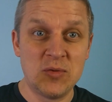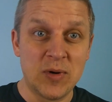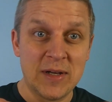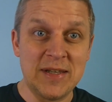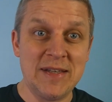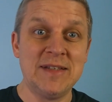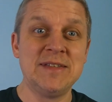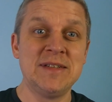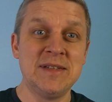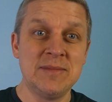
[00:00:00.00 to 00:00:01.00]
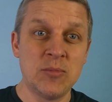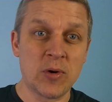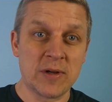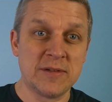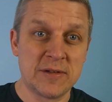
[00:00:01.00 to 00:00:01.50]
to run easy,
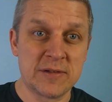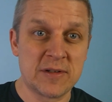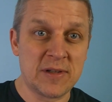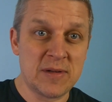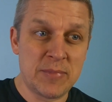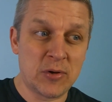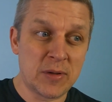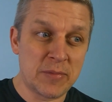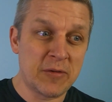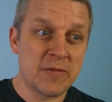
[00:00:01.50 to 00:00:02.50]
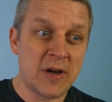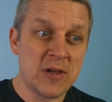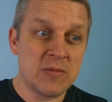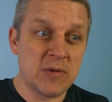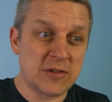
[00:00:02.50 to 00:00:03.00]
more consistently, build up the
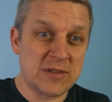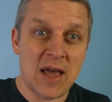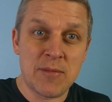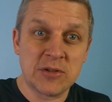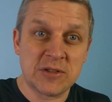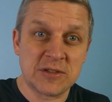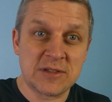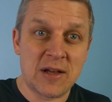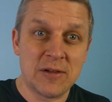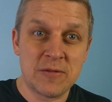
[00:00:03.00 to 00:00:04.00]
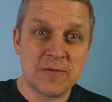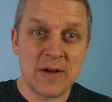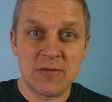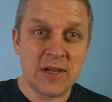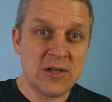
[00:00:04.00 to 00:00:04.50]
volume, establish a solid
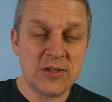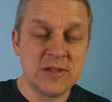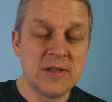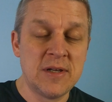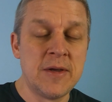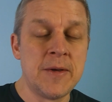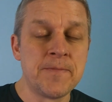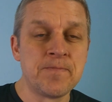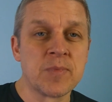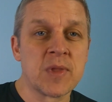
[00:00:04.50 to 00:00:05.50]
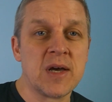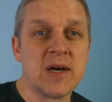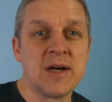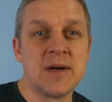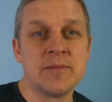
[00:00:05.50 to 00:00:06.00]
foundation
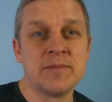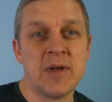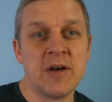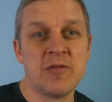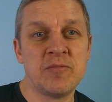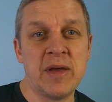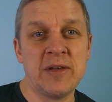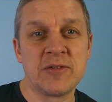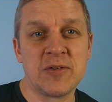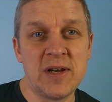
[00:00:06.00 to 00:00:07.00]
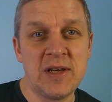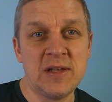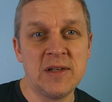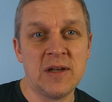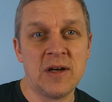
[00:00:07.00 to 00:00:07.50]
of base
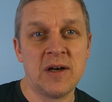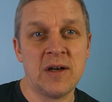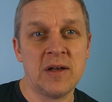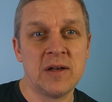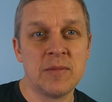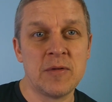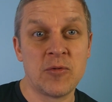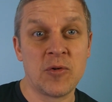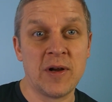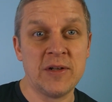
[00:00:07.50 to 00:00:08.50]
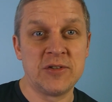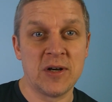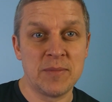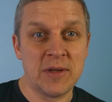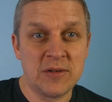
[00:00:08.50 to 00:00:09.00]
training before I
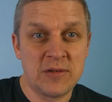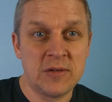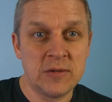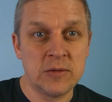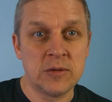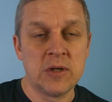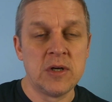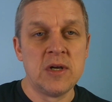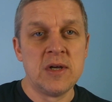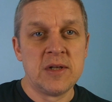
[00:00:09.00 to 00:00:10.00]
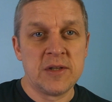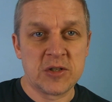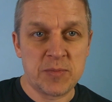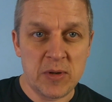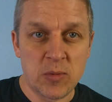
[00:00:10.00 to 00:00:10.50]
jump into the
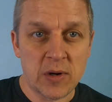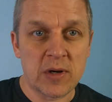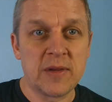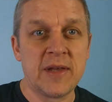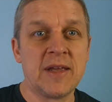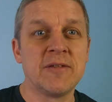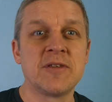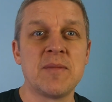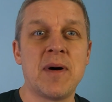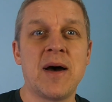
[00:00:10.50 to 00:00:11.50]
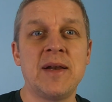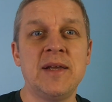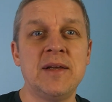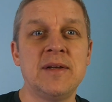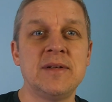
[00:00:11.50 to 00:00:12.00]
speed work that gives the
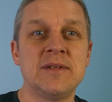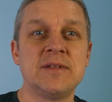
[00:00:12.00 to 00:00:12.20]
body